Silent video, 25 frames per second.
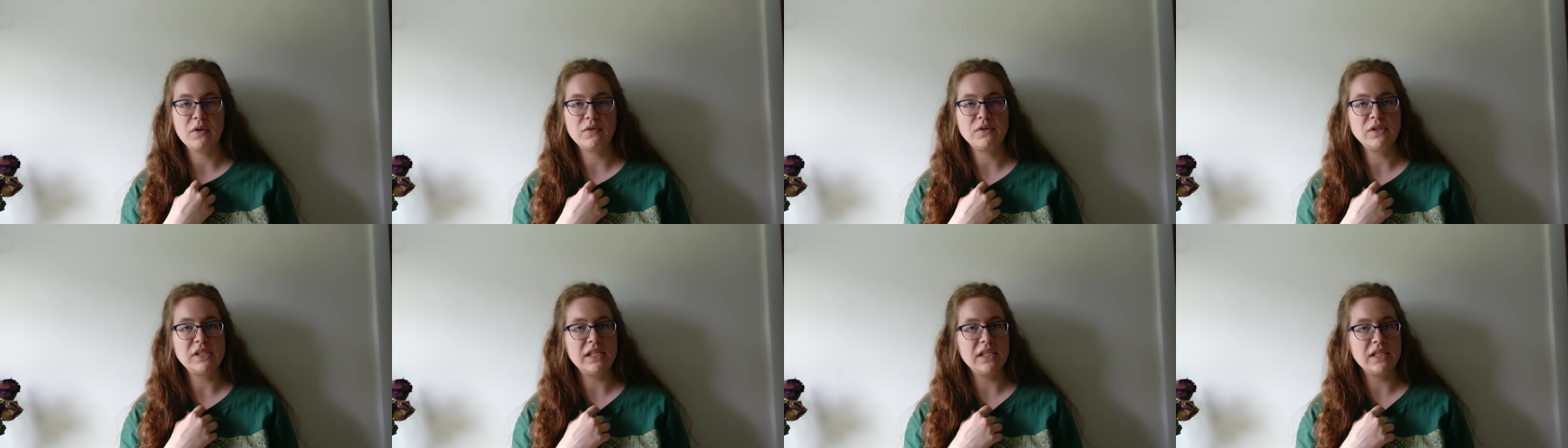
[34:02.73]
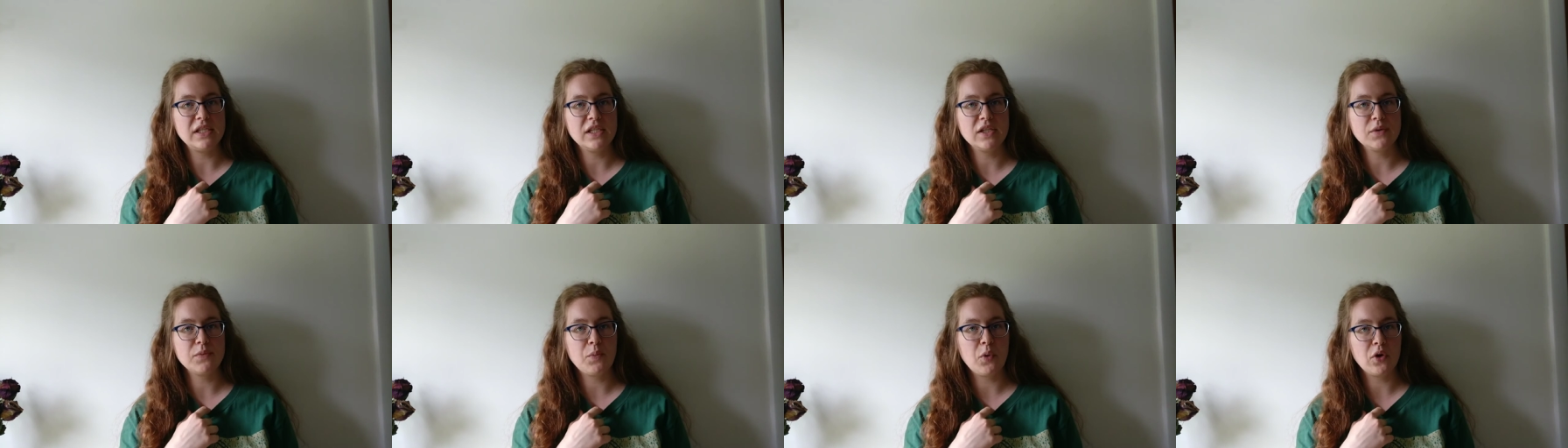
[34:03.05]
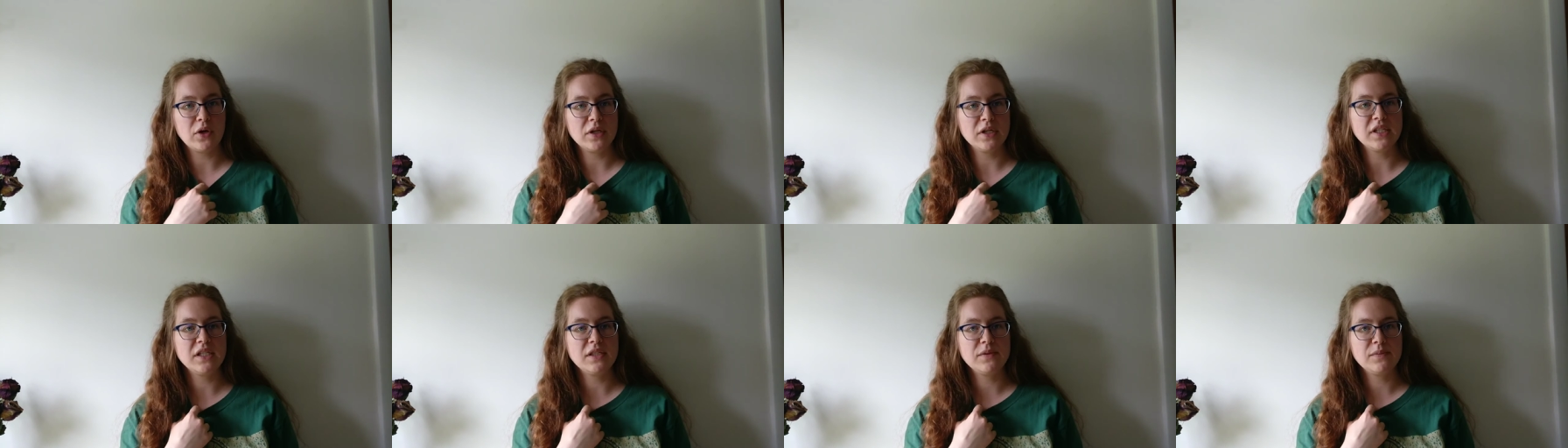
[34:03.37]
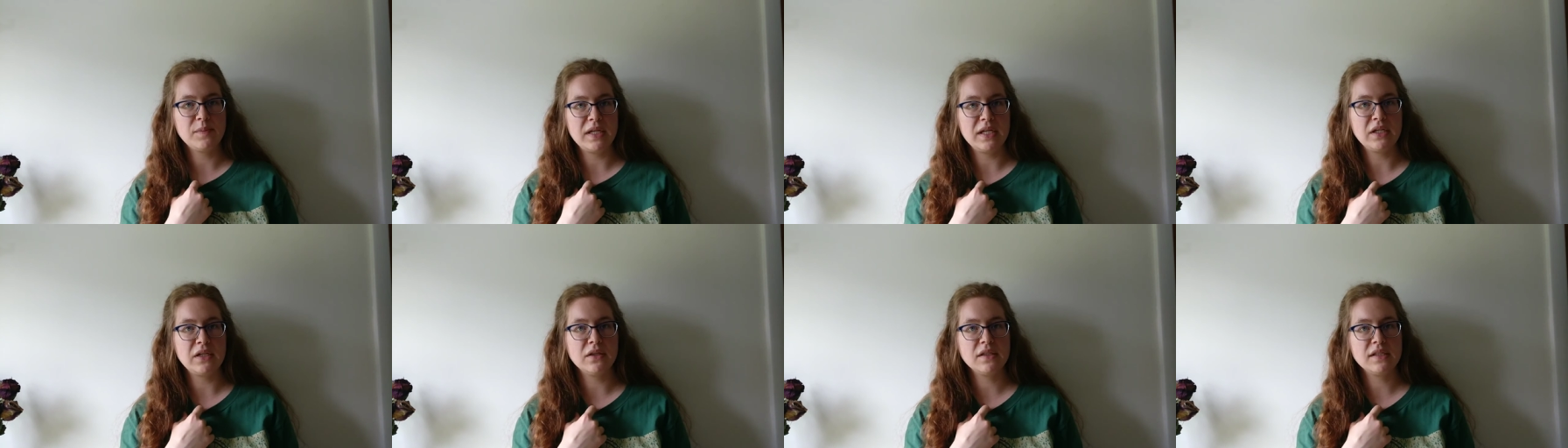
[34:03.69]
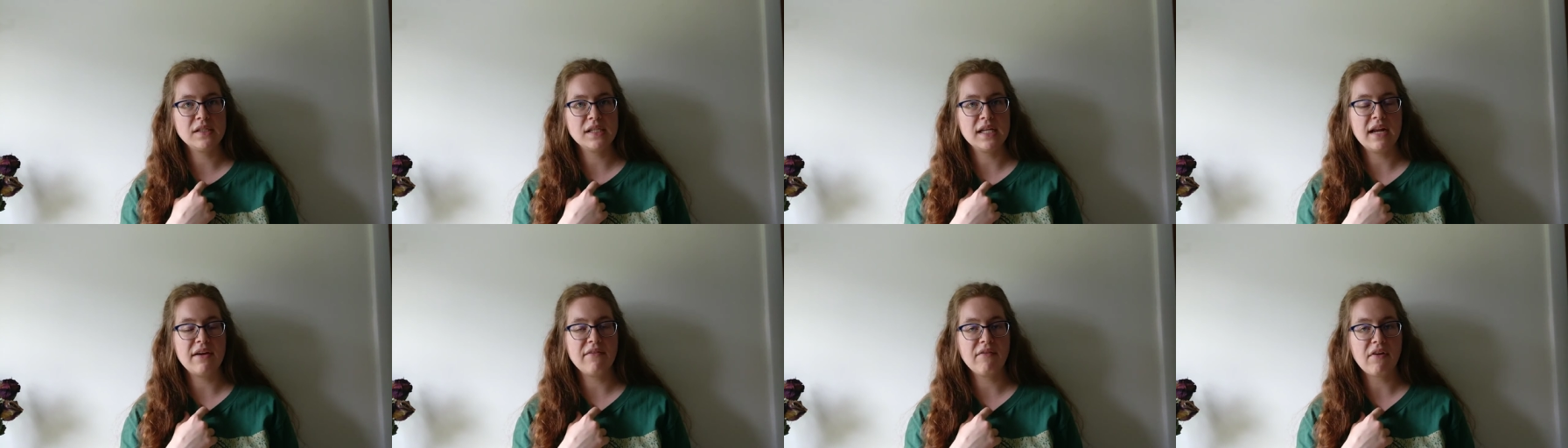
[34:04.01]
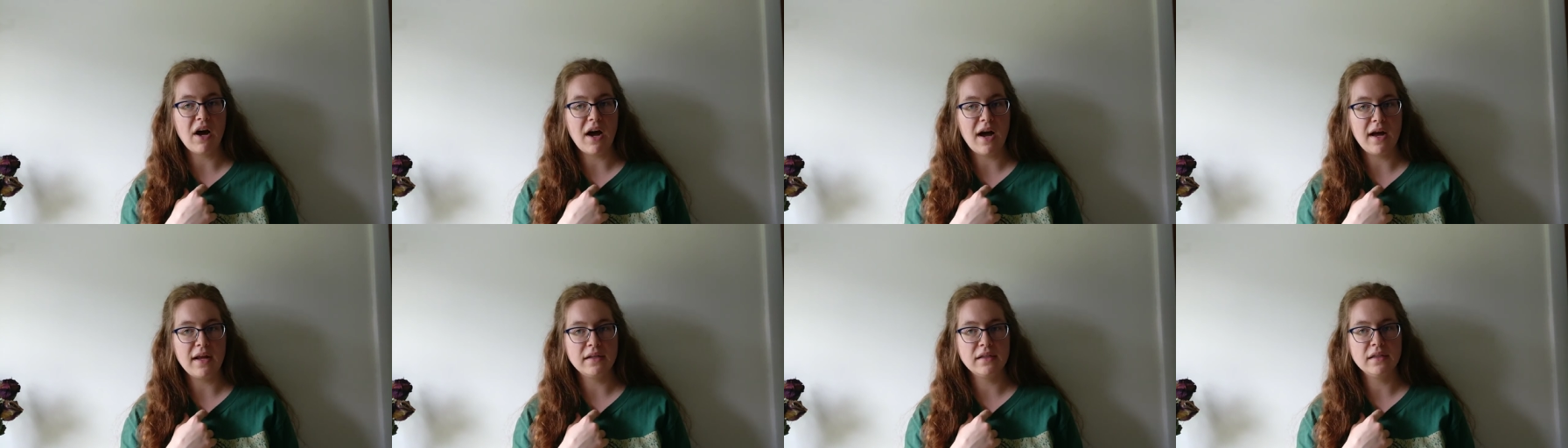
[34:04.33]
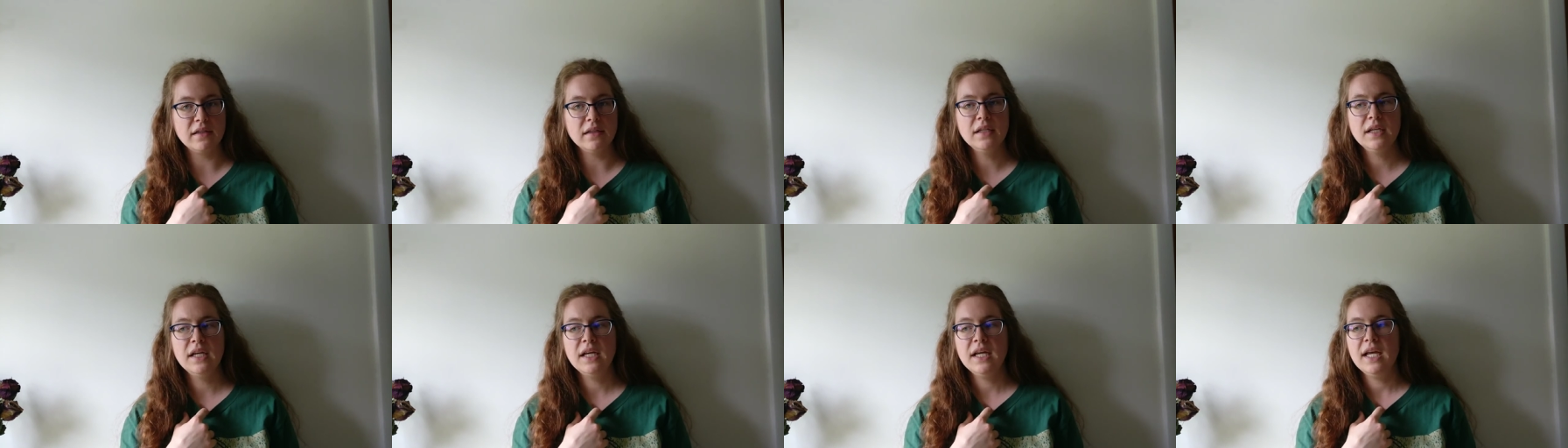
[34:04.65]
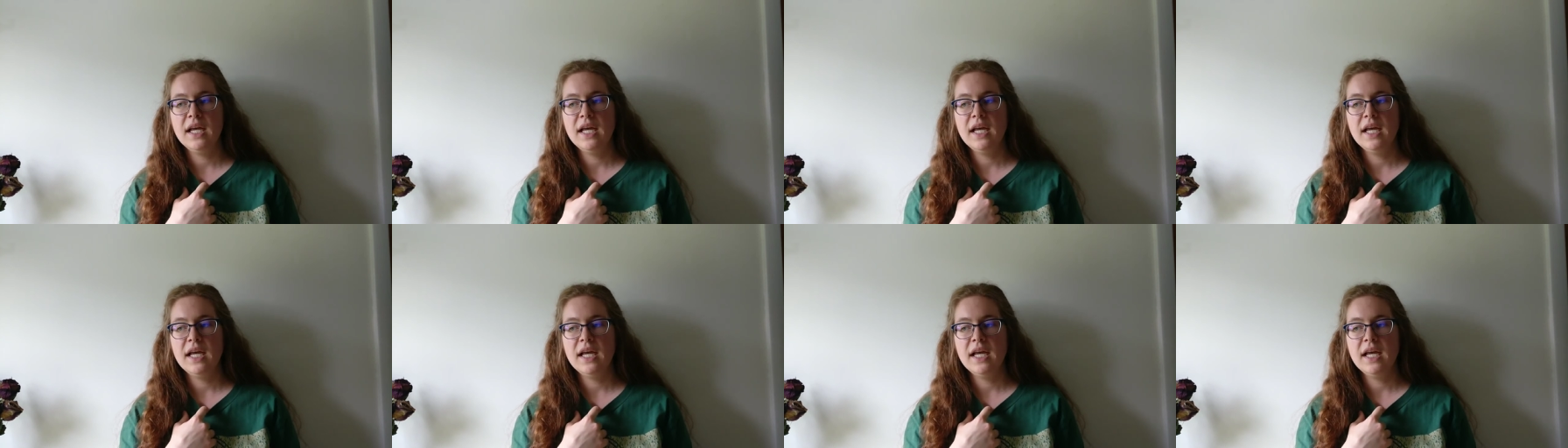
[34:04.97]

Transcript: most of the supported spindles that I've gotten,